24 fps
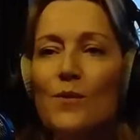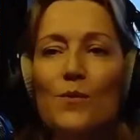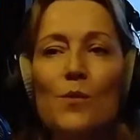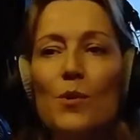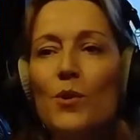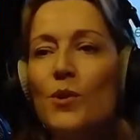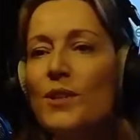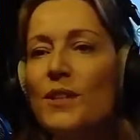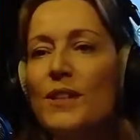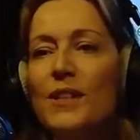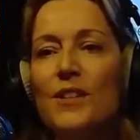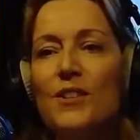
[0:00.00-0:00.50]

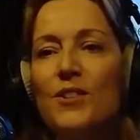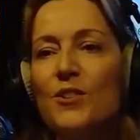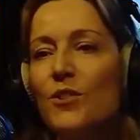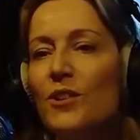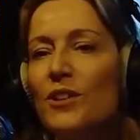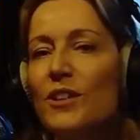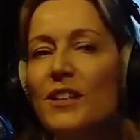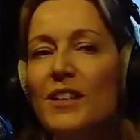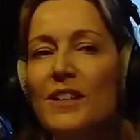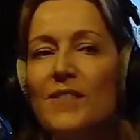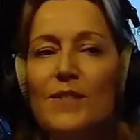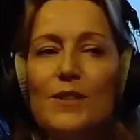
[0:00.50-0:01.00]
What are the
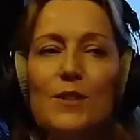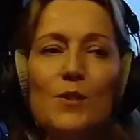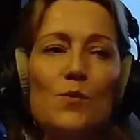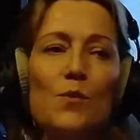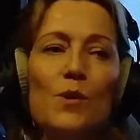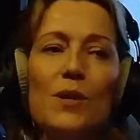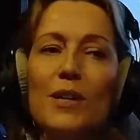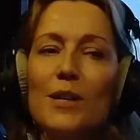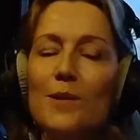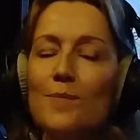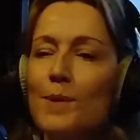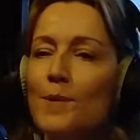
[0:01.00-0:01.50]
drivers?
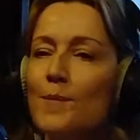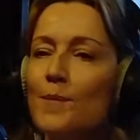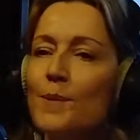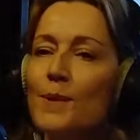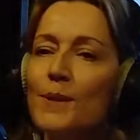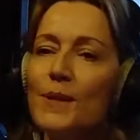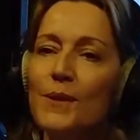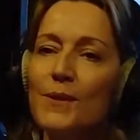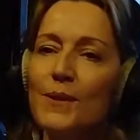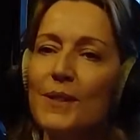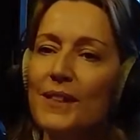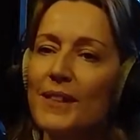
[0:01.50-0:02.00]
Why are people
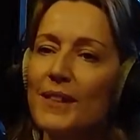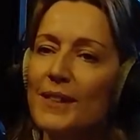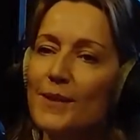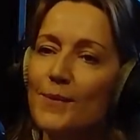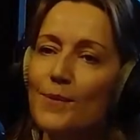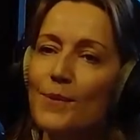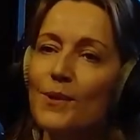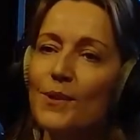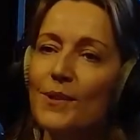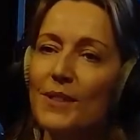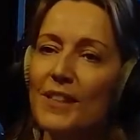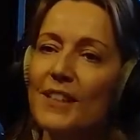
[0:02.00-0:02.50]
doing this?
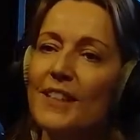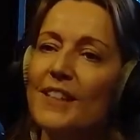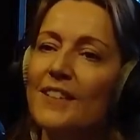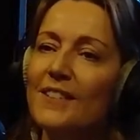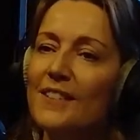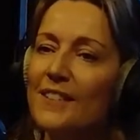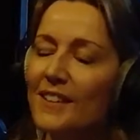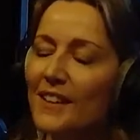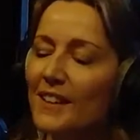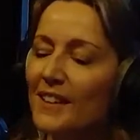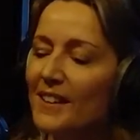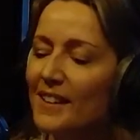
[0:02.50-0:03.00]
What,
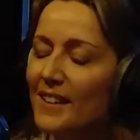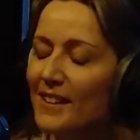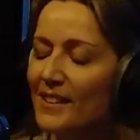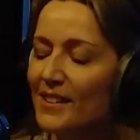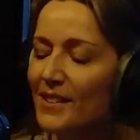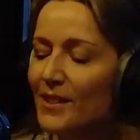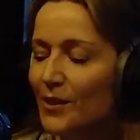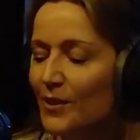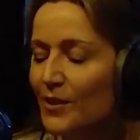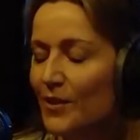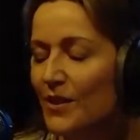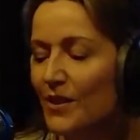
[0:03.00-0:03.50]
and then
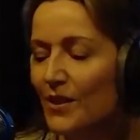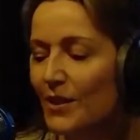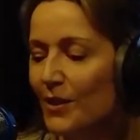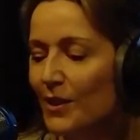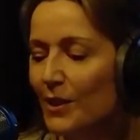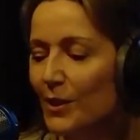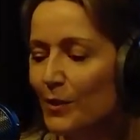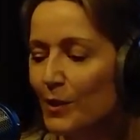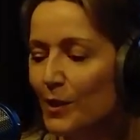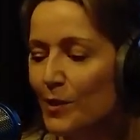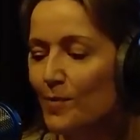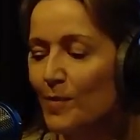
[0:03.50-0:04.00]
sort of you
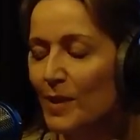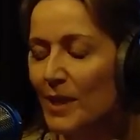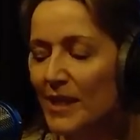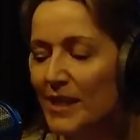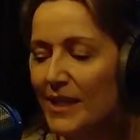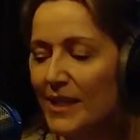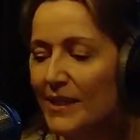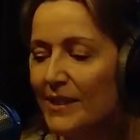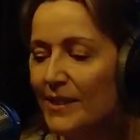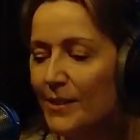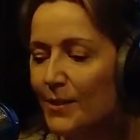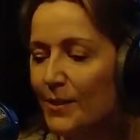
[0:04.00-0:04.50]
showing up to
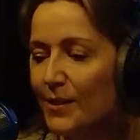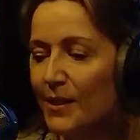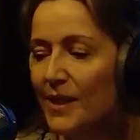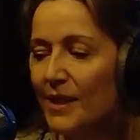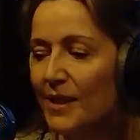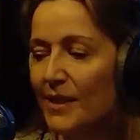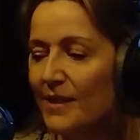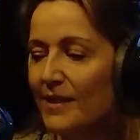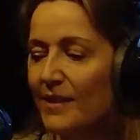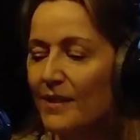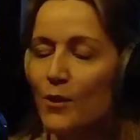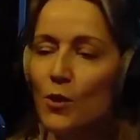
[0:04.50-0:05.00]
meetings with
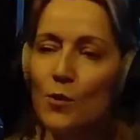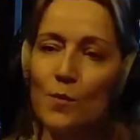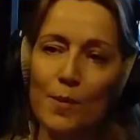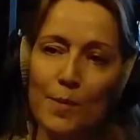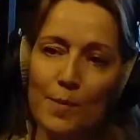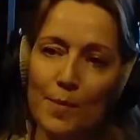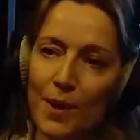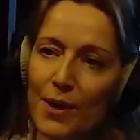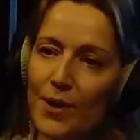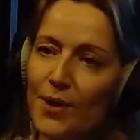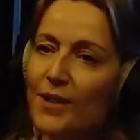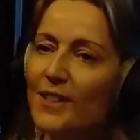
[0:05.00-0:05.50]
the
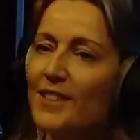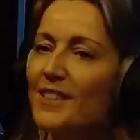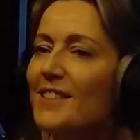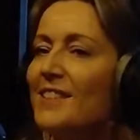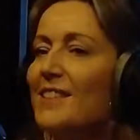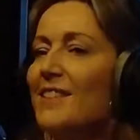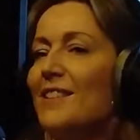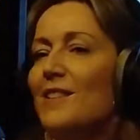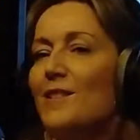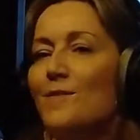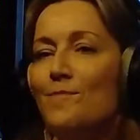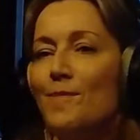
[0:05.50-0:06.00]
corporate brokers
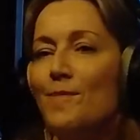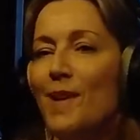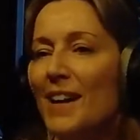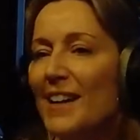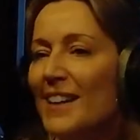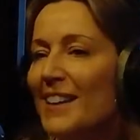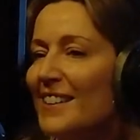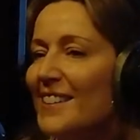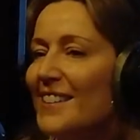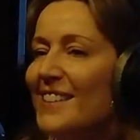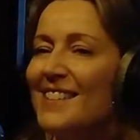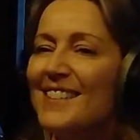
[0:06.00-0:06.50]
and the
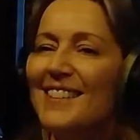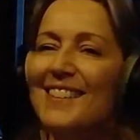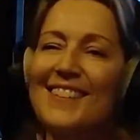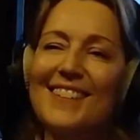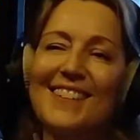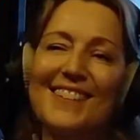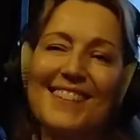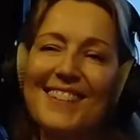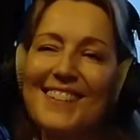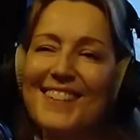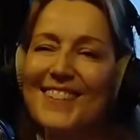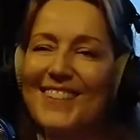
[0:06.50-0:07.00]
bankers and
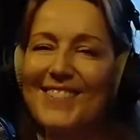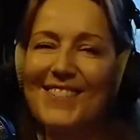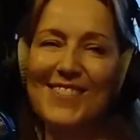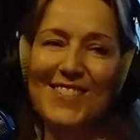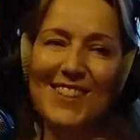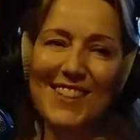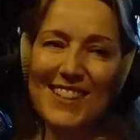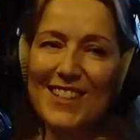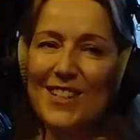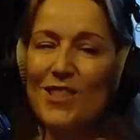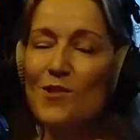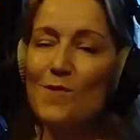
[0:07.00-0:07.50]
the kind
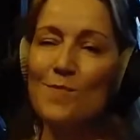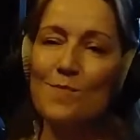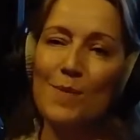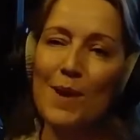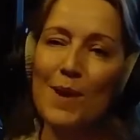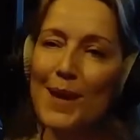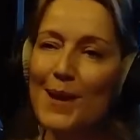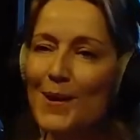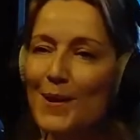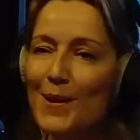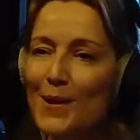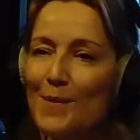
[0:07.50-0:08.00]
of, the
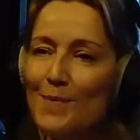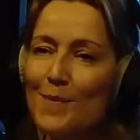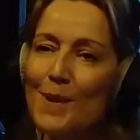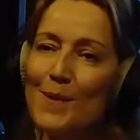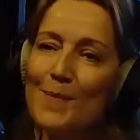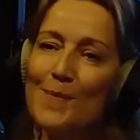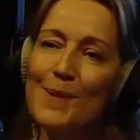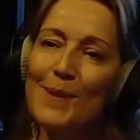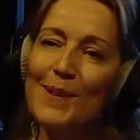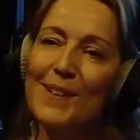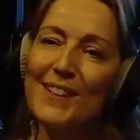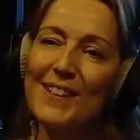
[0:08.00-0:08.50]
PR
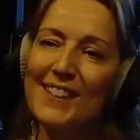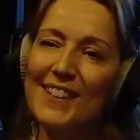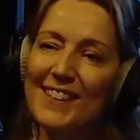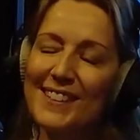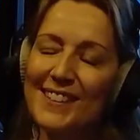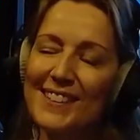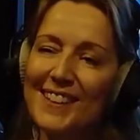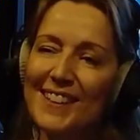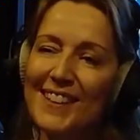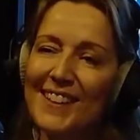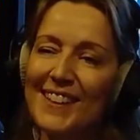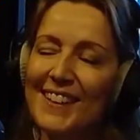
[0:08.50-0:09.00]
people. And
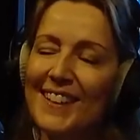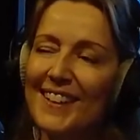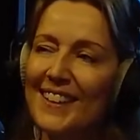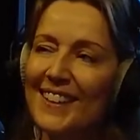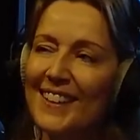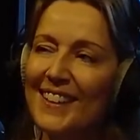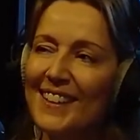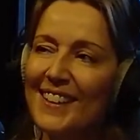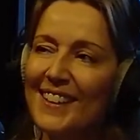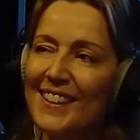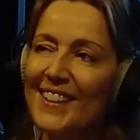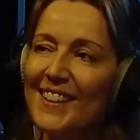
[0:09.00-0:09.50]
it's,
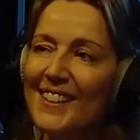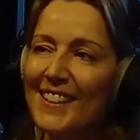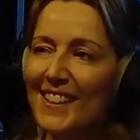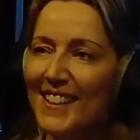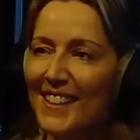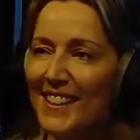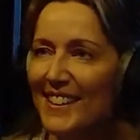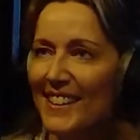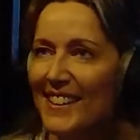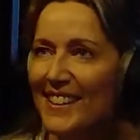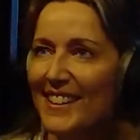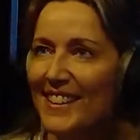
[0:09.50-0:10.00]

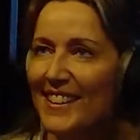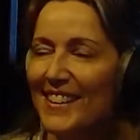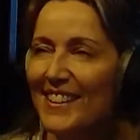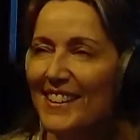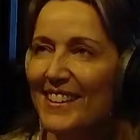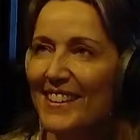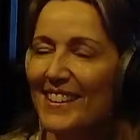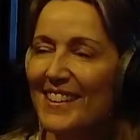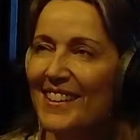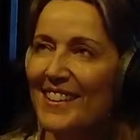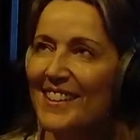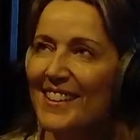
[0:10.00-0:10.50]
that
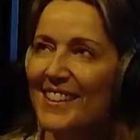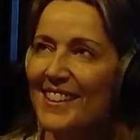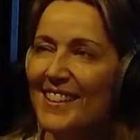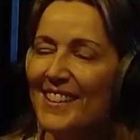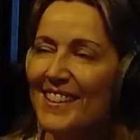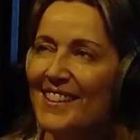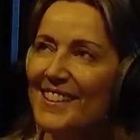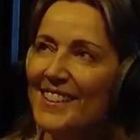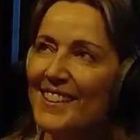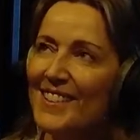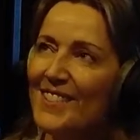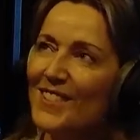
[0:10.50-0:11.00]

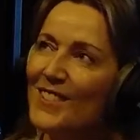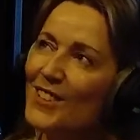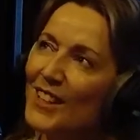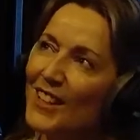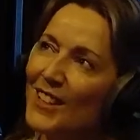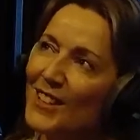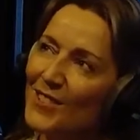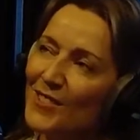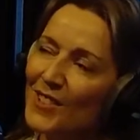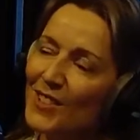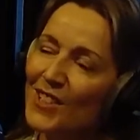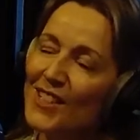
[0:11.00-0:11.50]
you
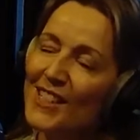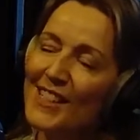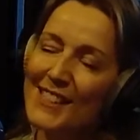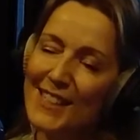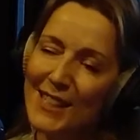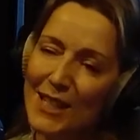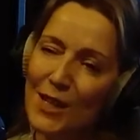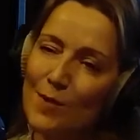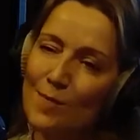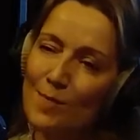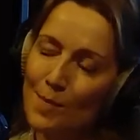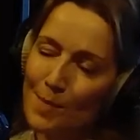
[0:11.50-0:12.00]
kind of only
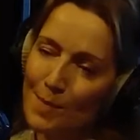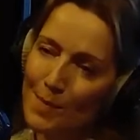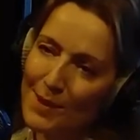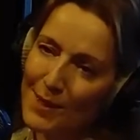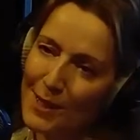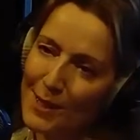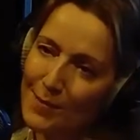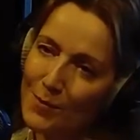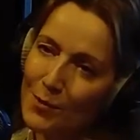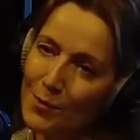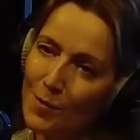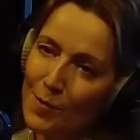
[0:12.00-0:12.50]
see a
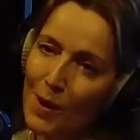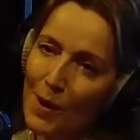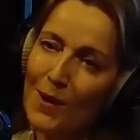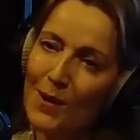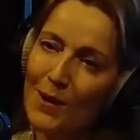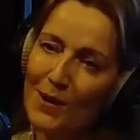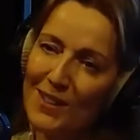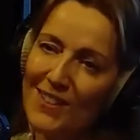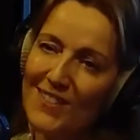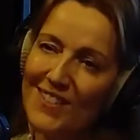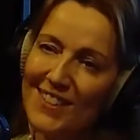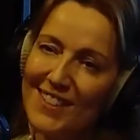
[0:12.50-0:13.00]
small
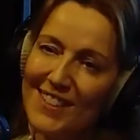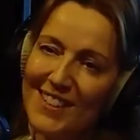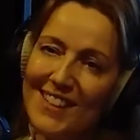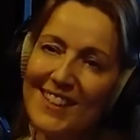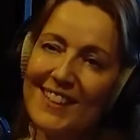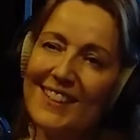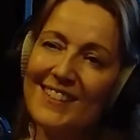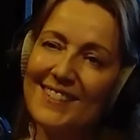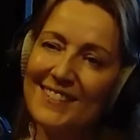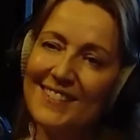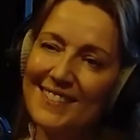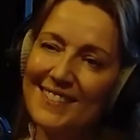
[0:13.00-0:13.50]
part of the deal.